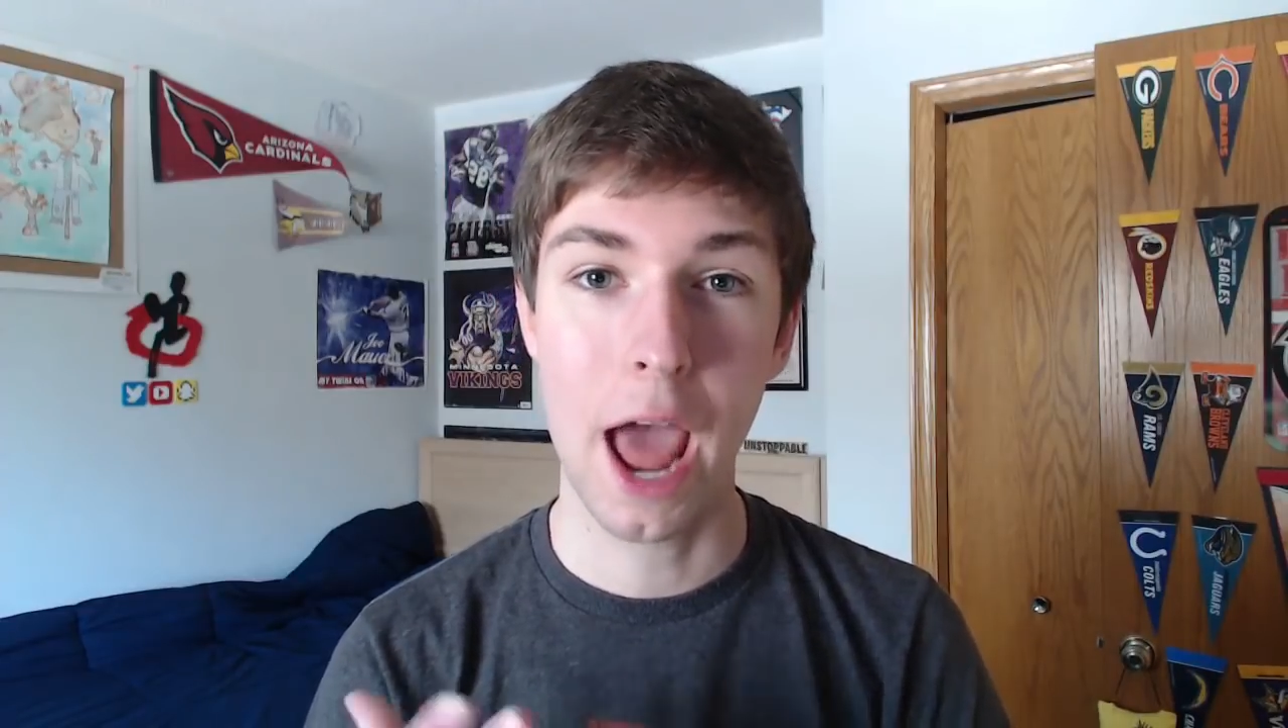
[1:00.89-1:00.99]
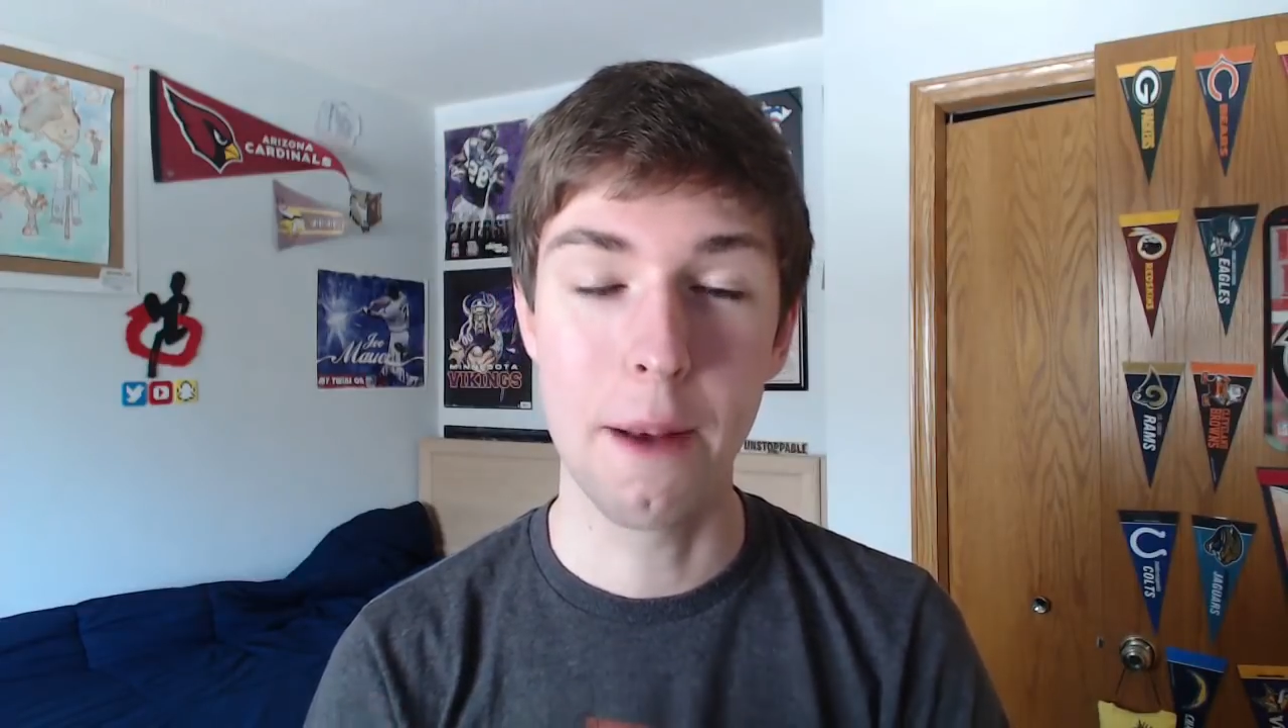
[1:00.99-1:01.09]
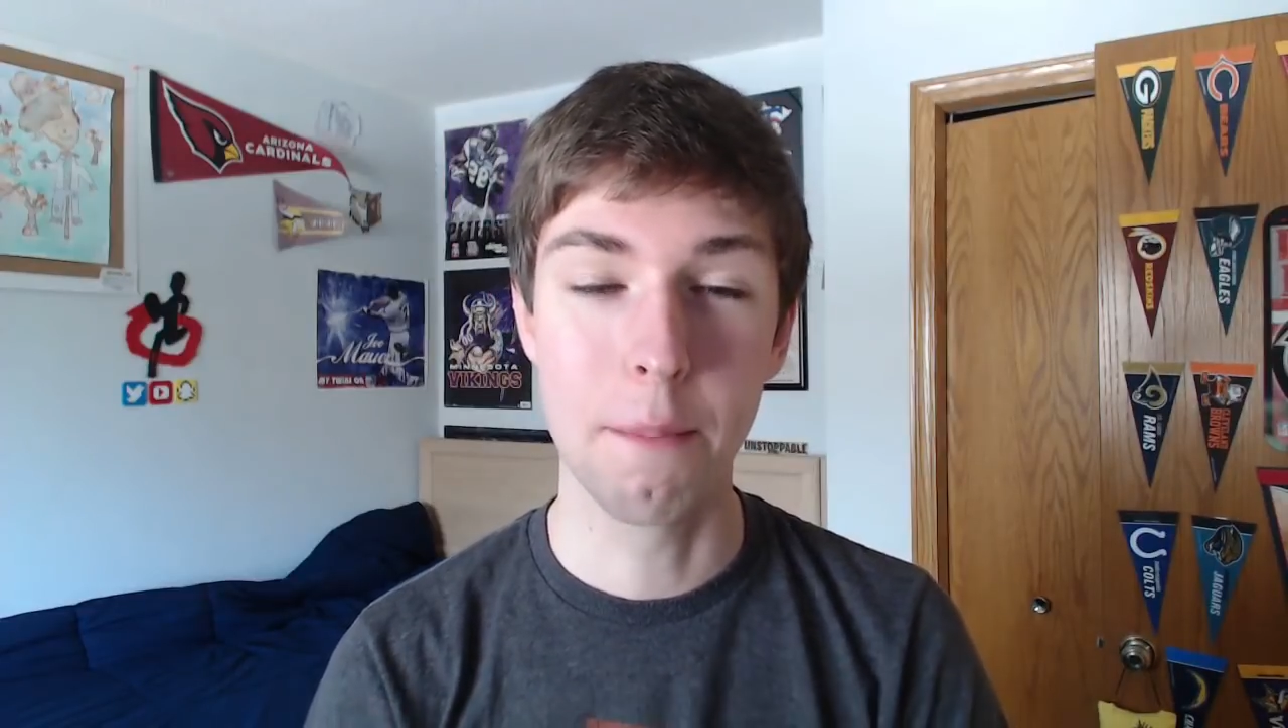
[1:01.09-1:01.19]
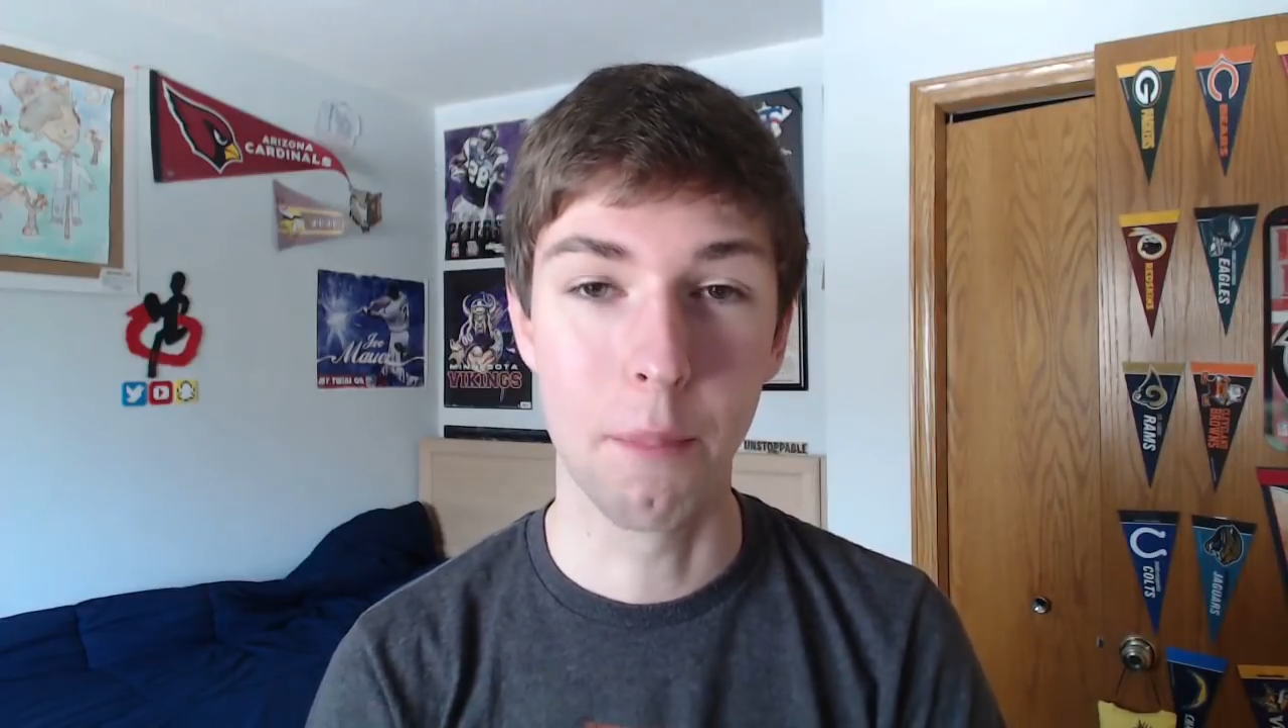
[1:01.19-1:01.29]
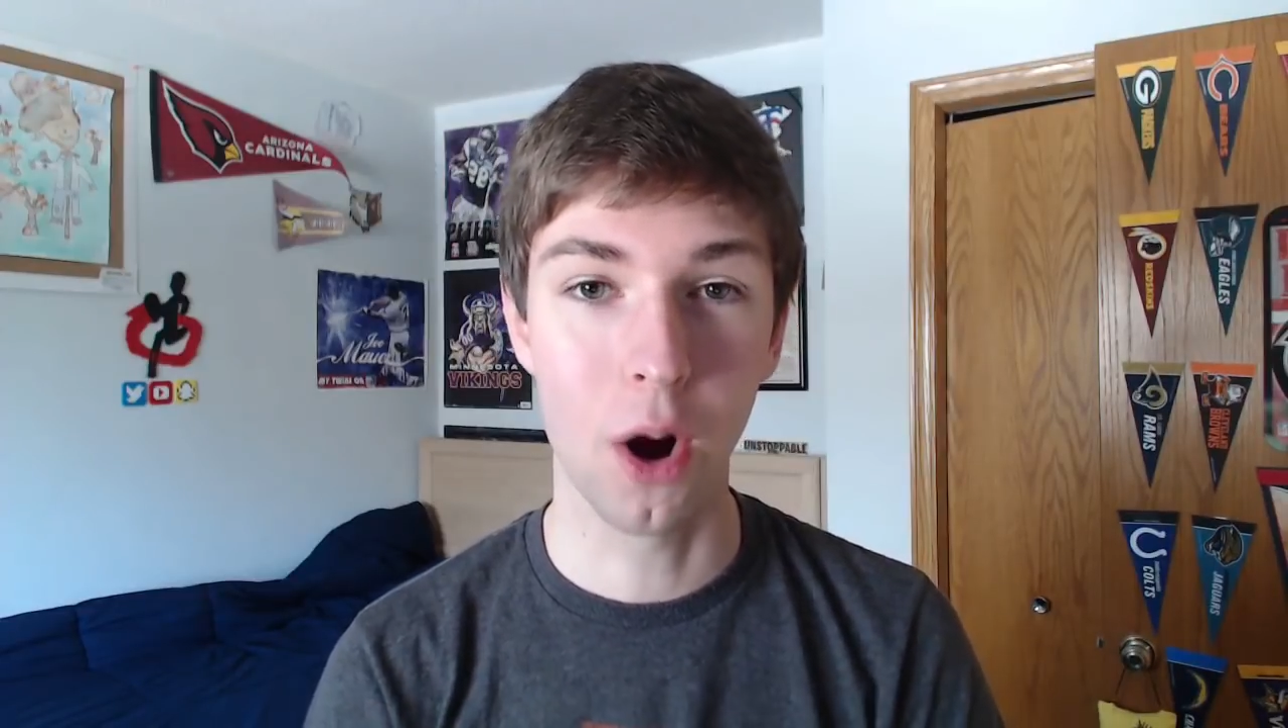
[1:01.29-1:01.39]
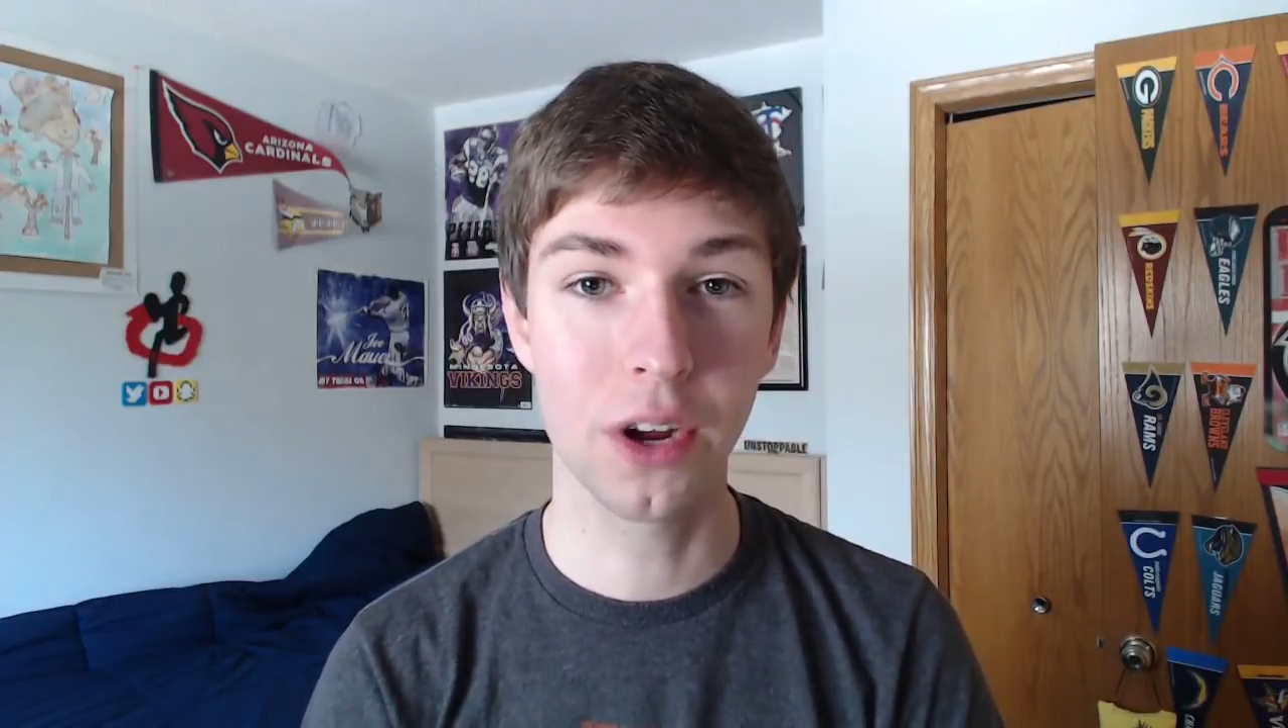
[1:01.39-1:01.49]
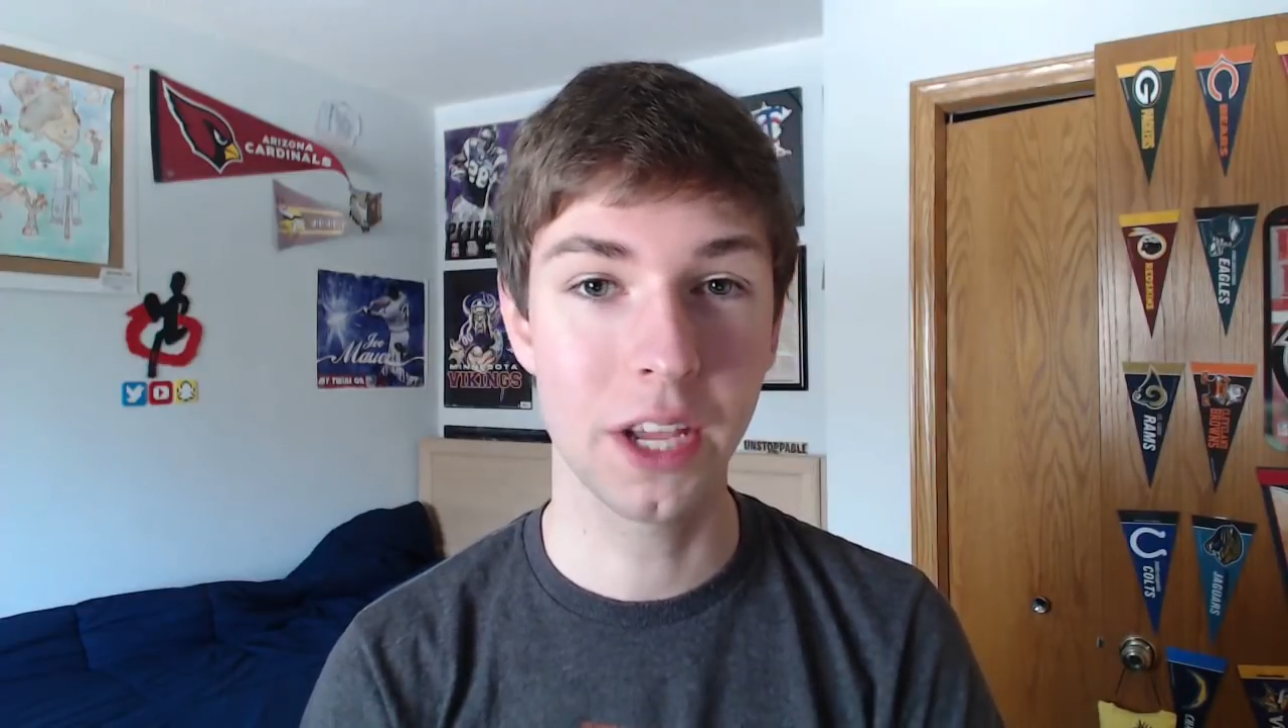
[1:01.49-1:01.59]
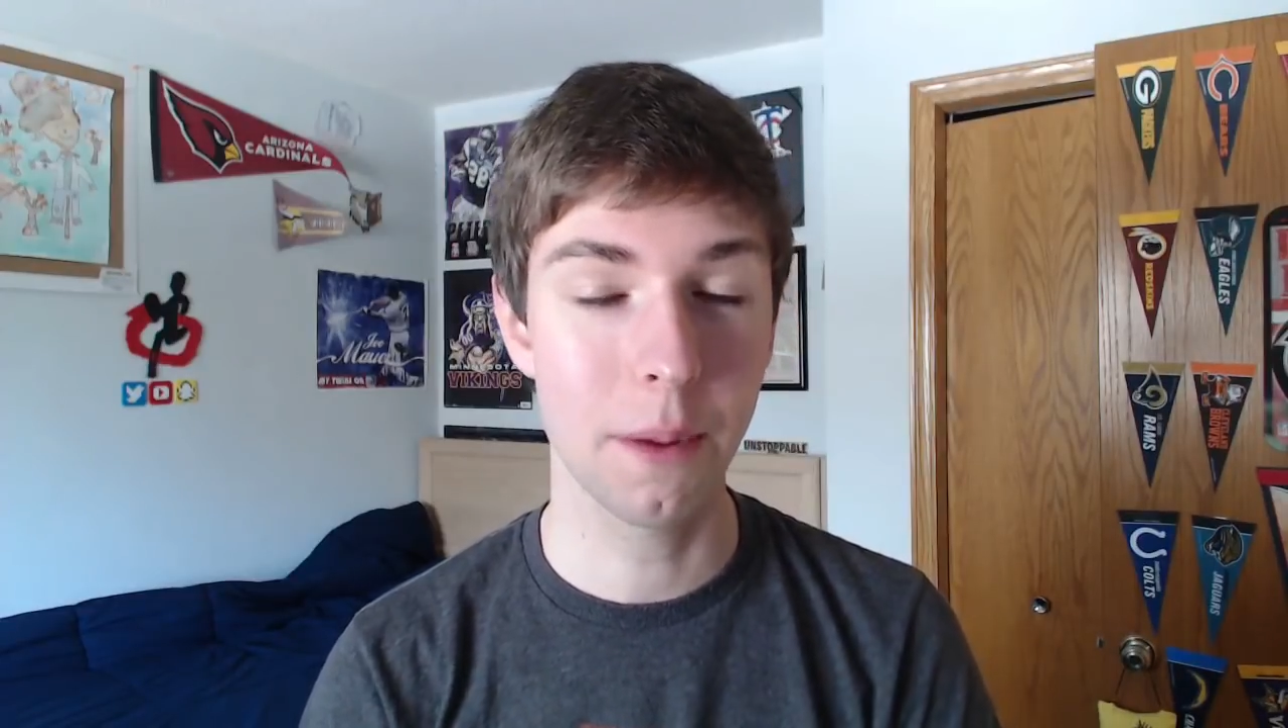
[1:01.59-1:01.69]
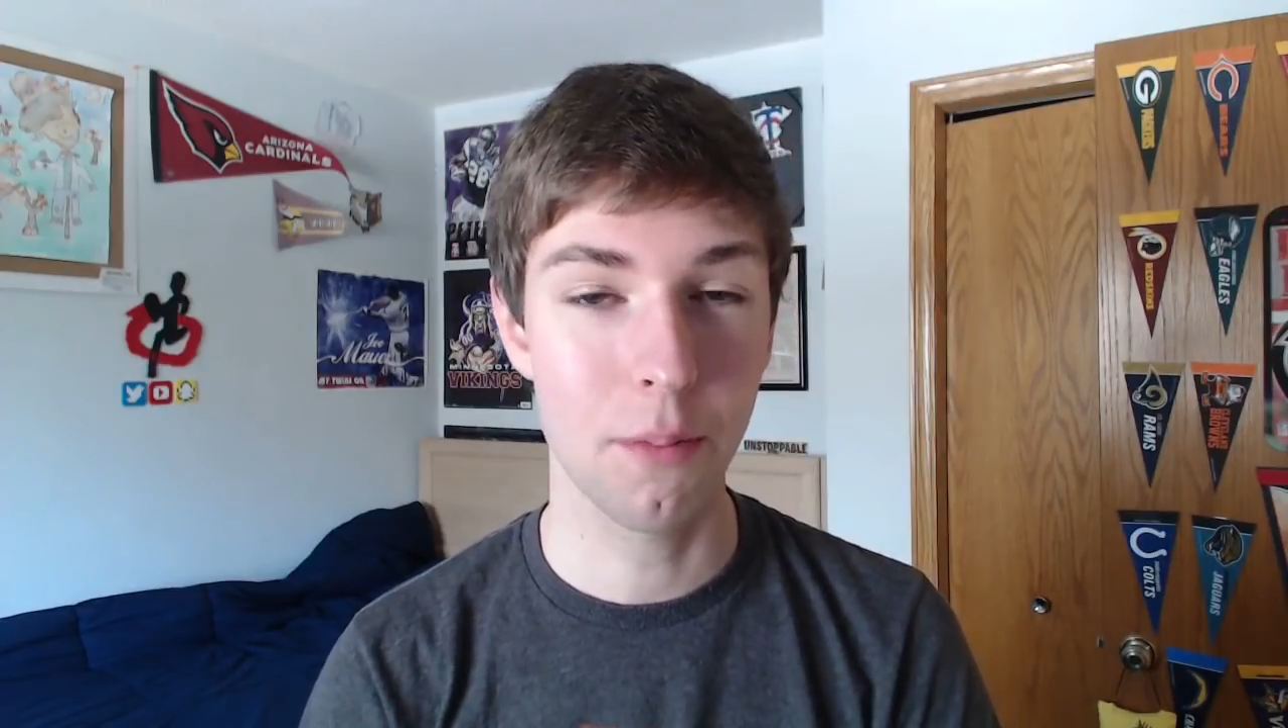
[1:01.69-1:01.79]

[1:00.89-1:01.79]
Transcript: and market